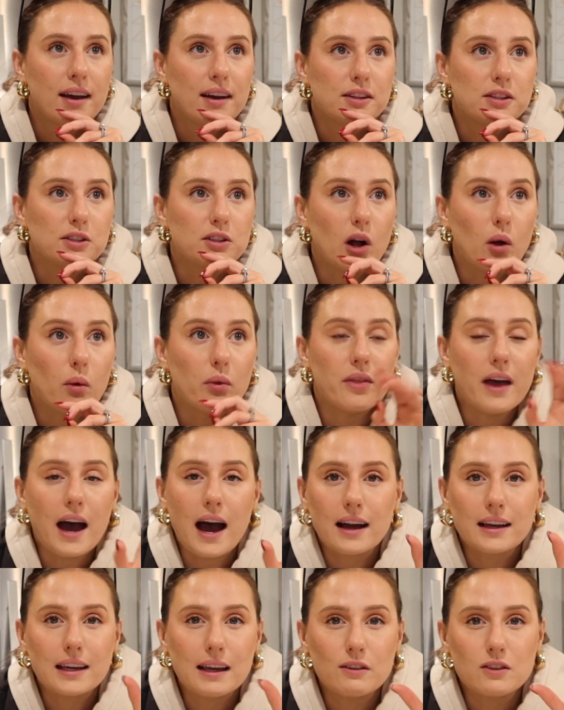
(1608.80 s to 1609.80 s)
So
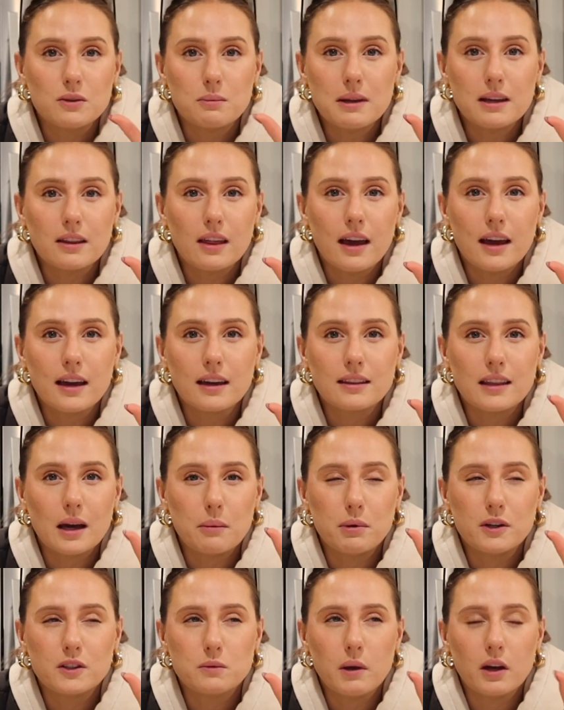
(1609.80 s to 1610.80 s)
that gives me like,
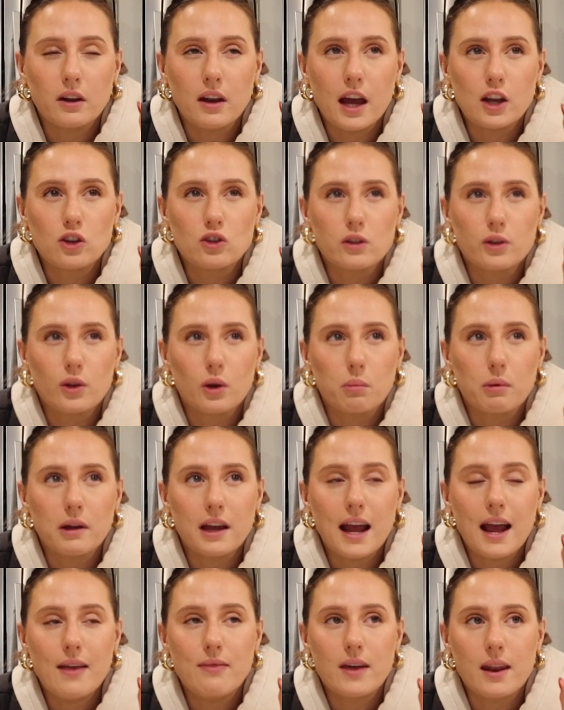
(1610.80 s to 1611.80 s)
that puts me on edge a little
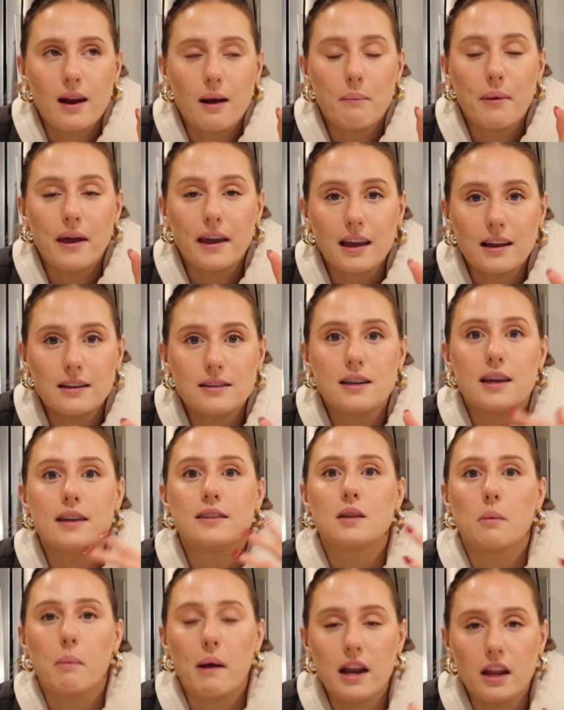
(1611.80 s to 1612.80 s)
bit. And then I'm like
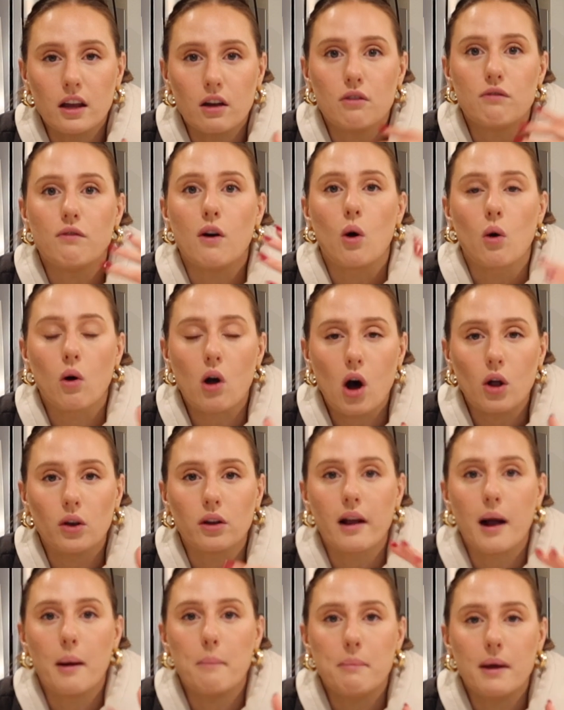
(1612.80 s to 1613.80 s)
anticipating a phone call
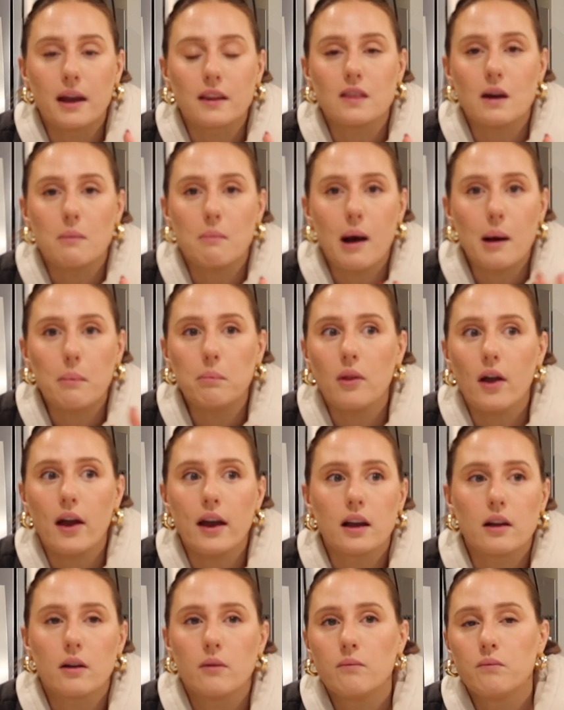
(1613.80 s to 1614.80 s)
to come pick them up
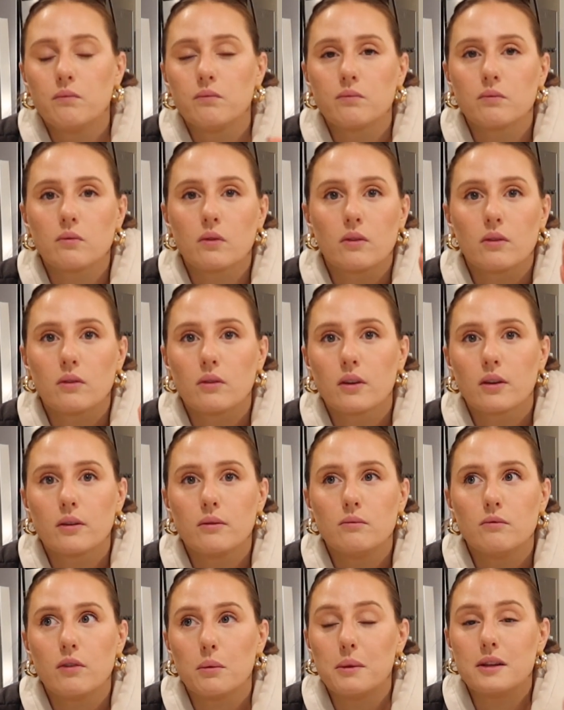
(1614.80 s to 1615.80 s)
like
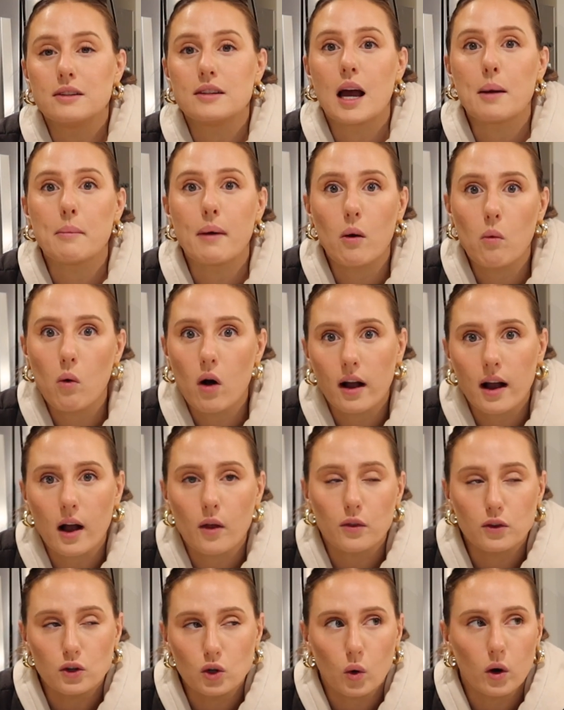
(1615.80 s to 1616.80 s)
from the time I walk
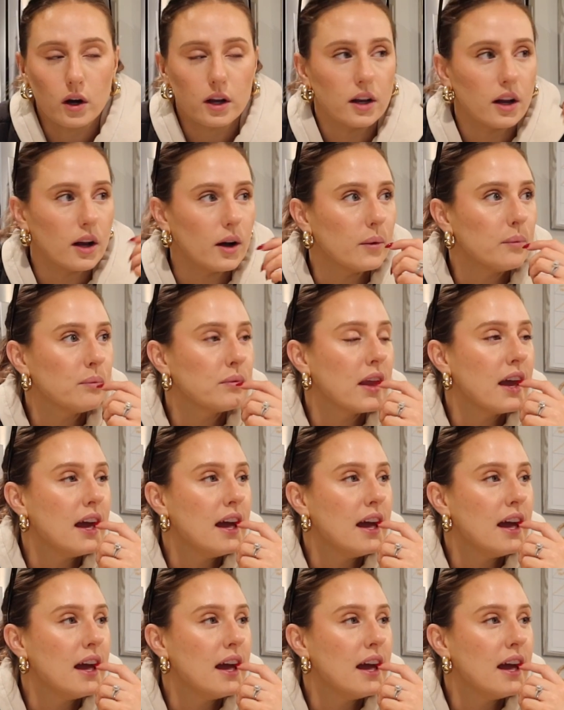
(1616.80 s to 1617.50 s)
out the door, you know?